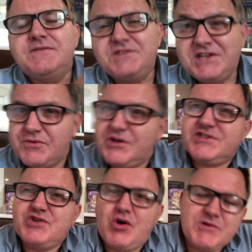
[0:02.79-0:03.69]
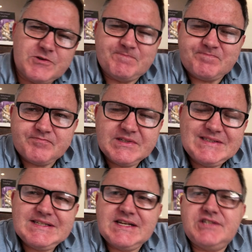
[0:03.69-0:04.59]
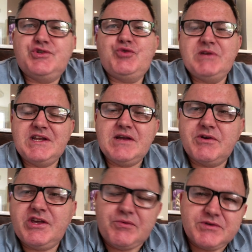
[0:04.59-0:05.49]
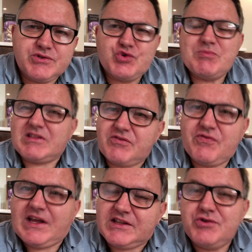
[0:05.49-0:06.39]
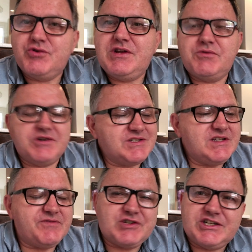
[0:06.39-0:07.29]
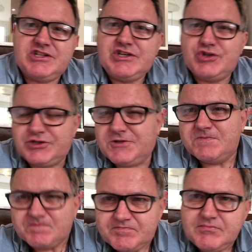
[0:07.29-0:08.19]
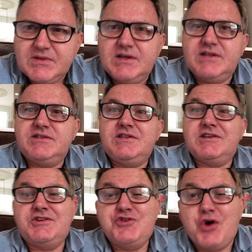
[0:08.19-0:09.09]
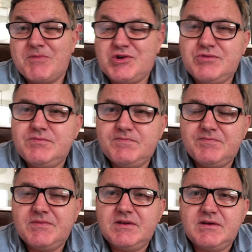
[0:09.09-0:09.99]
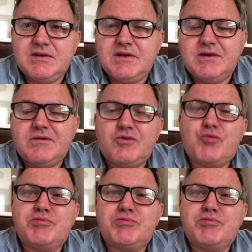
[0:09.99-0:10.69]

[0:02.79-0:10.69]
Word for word: The network is nominal. In today's 2 beer networking, I want to talk about the fact that your network is never actually good. It's either nominal or